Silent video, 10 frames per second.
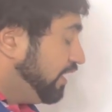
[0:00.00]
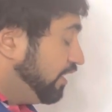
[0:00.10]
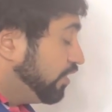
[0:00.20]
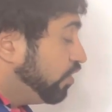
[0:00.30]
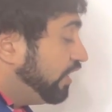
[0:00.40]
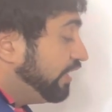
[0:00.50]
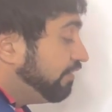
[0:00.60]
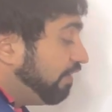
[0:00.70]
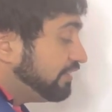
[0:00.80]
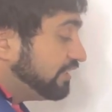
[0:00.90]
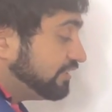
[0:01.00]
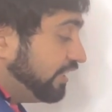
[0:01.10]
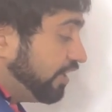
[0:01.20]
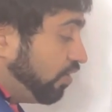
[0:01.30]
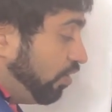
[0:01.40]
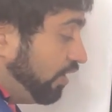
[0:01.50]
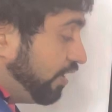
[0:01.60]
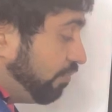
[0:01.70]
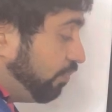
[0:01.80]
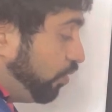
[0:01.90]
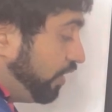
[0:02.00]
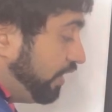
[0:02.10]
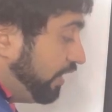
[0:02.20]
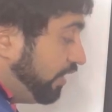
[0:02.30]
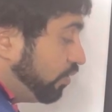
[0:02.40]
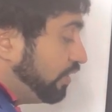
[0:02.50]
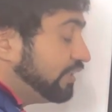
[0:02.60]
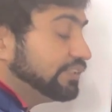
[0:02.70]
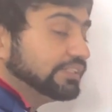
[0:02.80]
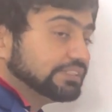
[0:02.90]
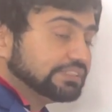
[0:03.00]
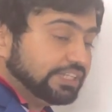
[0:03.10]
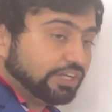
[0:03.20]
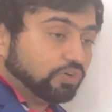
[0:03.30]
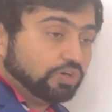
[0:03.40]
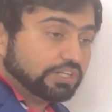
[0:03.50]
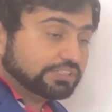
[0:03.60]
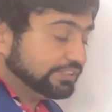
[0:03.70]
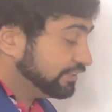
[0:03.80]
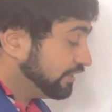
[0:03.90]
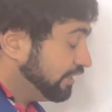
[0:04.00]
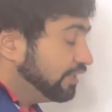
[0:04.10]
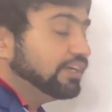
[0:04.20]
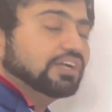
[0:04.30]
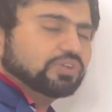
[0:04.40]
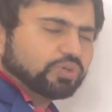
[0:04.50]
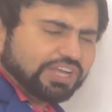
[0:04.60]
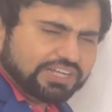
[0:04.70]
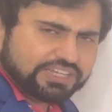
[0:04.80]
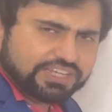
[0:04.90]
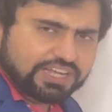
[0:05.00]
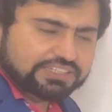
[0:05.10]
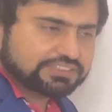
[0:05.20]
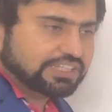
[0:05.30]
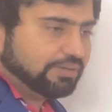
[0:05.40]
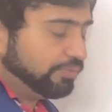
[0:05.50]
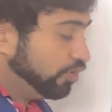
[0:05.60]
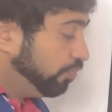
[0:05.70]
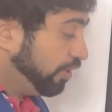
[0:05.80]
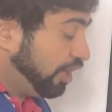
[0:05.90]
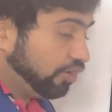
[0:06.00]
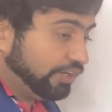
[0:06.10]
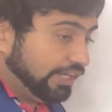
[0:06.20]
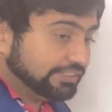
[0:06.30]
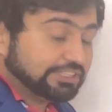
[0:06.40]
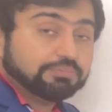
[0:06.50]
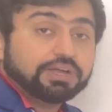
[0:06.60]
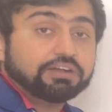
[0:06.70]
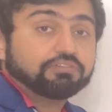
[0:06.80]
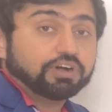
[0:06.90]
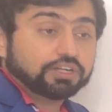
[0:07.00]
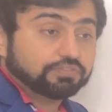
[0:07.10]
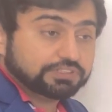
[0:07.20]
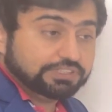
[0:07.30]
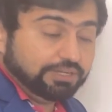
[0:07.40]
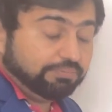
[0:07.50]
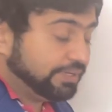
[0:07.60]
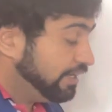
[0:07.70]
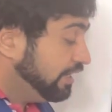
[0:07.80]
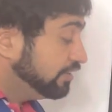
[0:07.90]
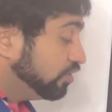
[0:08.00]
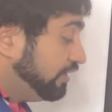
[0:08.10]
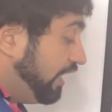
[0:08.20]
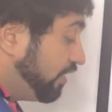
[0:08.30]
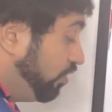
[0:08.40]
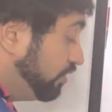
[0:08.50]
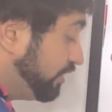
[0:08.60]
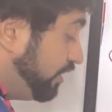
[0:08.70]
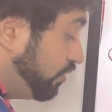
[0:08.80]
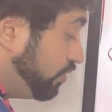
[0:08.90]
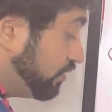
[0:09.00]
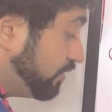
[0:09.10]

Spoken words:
You identify the stakeholder, put it into the stakeholder register, you categorize them, you prioritize them and work with them. So that goes into